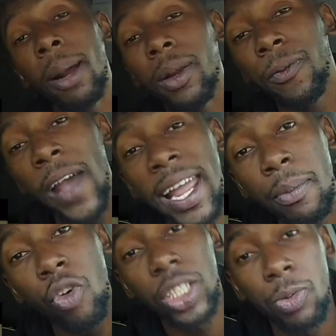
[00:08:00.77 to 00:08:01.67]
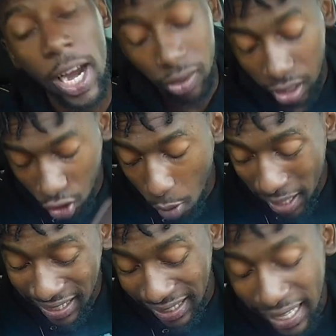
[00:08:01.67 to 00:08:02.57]
the fire emoji right now in the
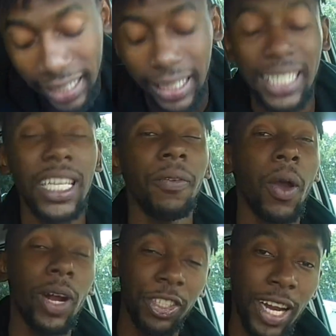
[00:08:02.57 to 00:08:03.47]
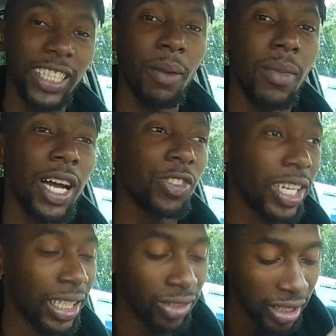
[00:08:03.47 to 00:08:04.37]
comment section and see if you watch reaction boss
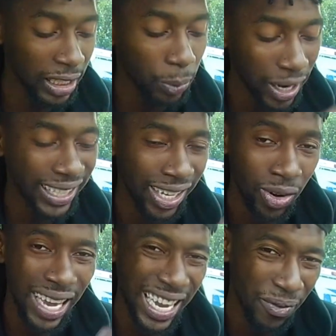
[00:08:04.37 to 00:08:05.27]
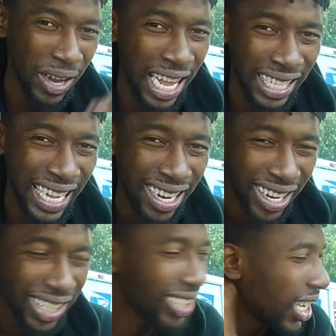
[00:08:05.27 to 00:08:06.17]
reaction to this point and don't like the video yet.
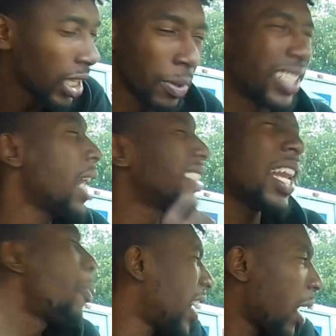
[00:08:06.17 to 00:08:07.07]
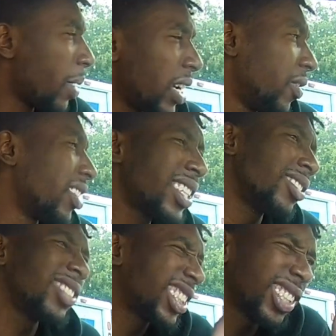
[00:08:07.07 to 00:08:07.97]
Just slap a like on the video.
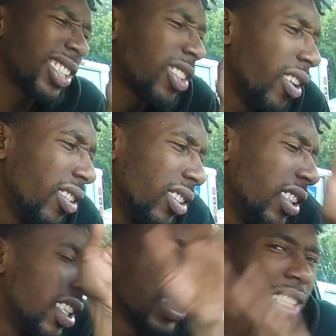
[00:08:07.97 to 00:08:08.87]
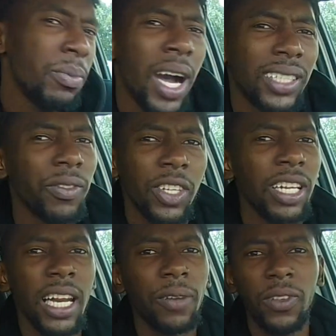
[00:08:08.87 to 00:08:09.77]
Just box the video
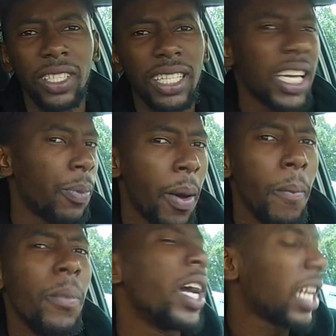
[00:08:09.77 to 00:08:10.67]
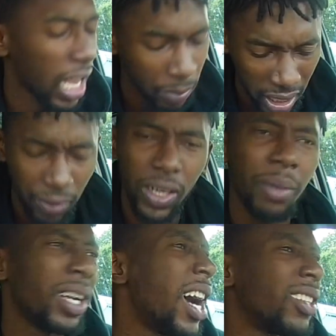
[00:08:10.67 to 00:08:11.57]
in his face and slap a bad like on the video
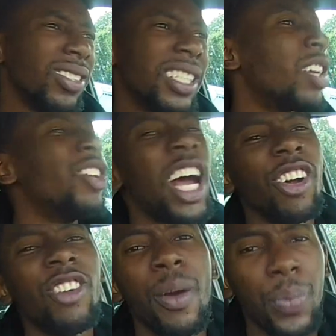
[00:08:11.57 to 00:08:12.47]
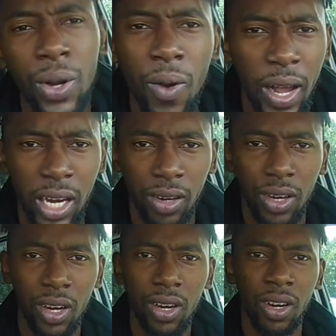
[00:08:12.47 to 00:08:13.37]
because since we're not ramping over here.
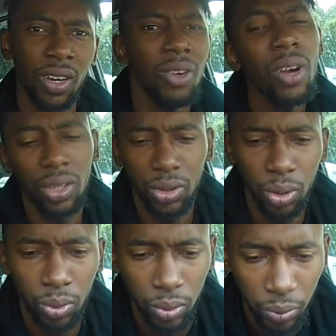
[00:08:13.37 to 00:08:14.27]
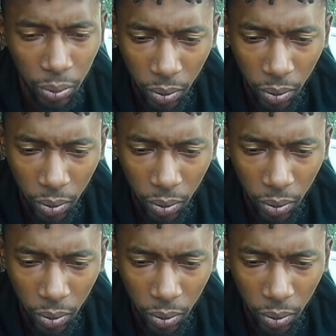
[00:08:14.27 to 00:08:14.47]
Run June.